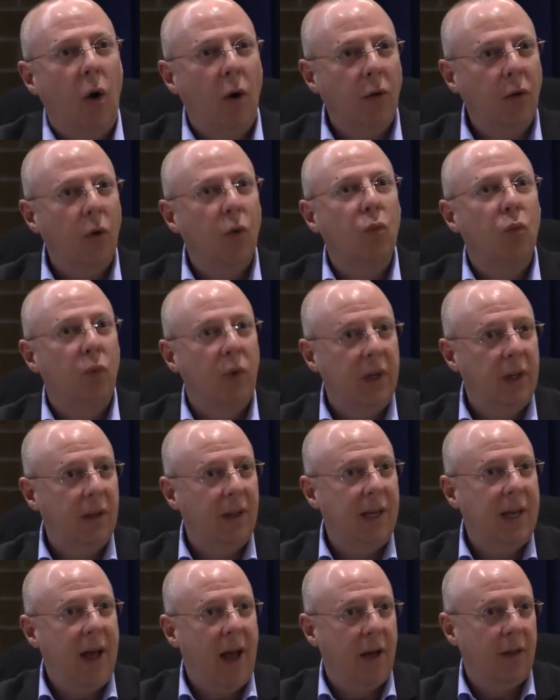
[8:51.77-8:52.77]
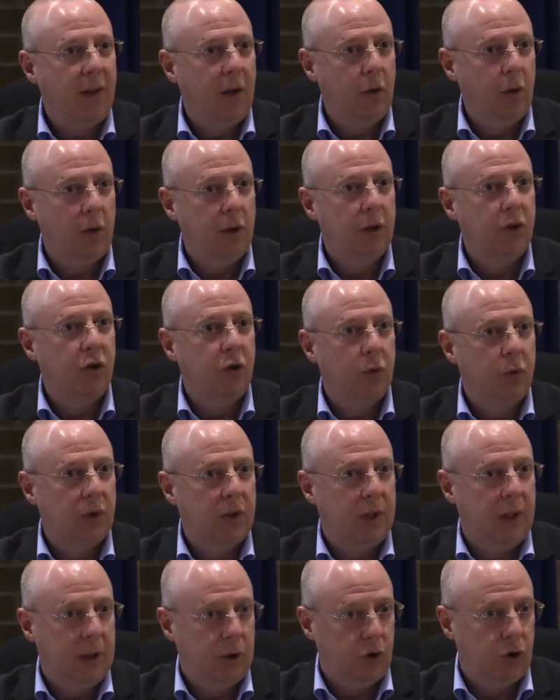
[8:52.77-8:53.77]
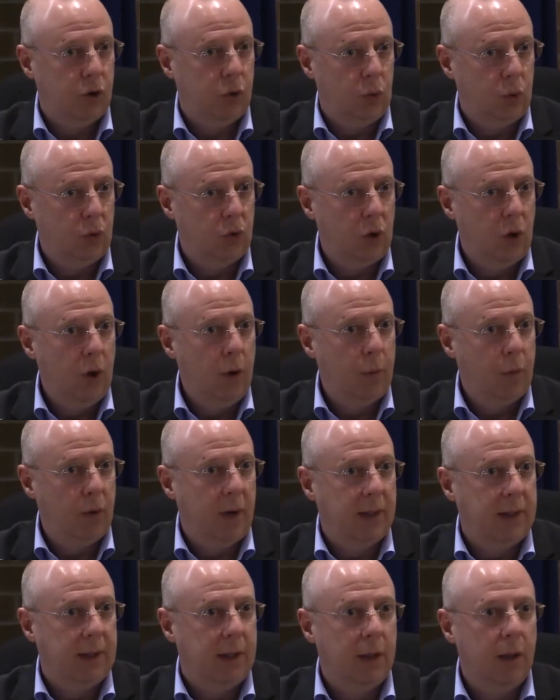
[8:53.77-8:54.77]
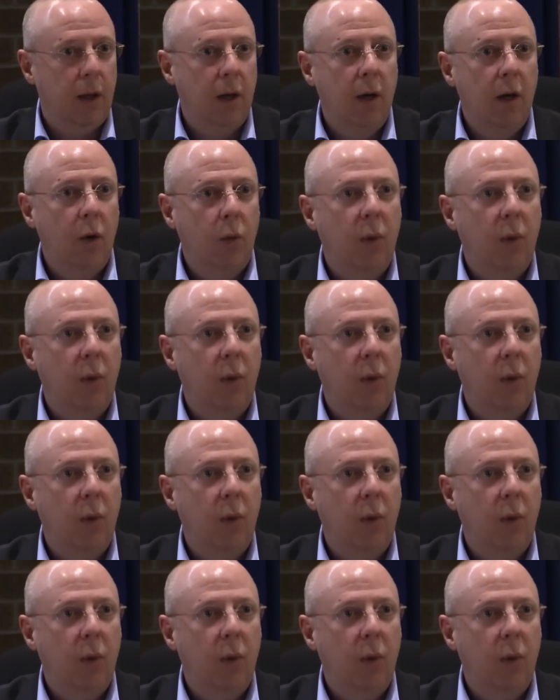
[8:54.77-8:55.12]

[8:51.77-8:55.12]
are there really ethical issues present?